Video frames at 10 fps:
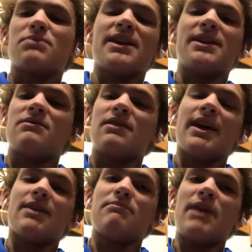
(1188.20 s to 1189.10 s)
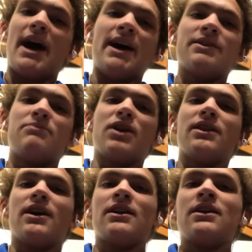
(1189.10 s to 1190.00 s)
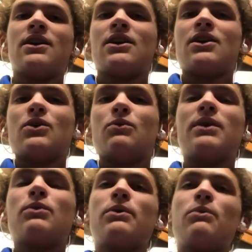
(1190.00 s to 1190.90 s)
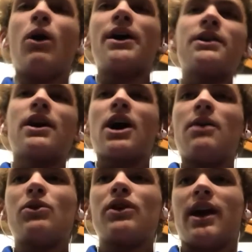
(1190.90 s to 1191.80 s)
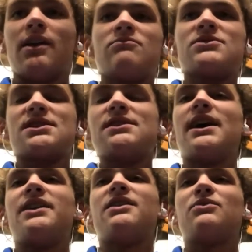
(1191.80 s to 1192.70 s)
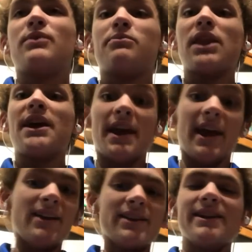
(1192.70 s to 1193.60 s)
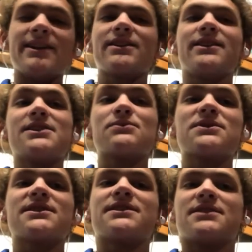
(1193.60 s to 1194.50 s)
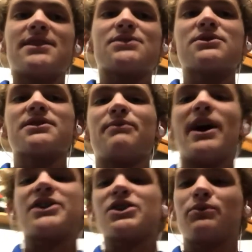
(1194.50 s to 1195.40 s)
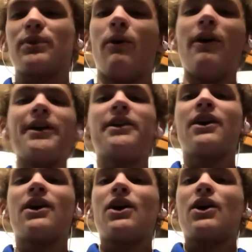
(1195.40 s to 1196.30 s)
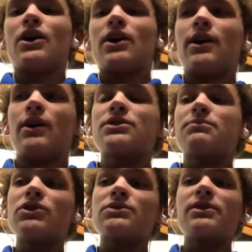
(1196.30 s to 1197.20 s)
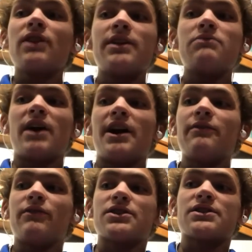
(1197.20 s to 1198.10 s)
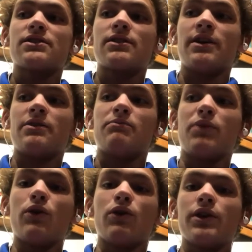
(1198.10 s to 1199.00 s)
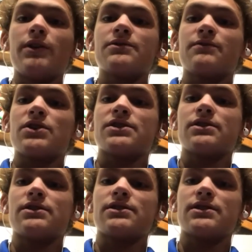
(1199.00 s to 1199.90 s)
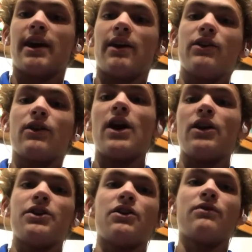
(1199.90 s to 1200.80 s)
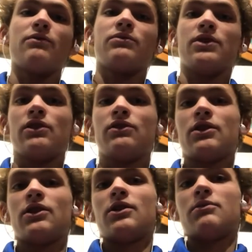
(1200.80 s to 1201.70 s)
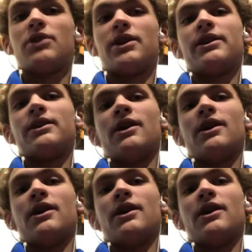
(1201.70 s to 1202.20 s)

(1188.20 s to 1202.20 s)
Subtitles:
playing like bad. But we won a couple games, and then we played England. This was the matchup we wanted. it was supposed to be Leighton Bennett and Bo Greaves versus Haley Crowley and Donovan Pilon, but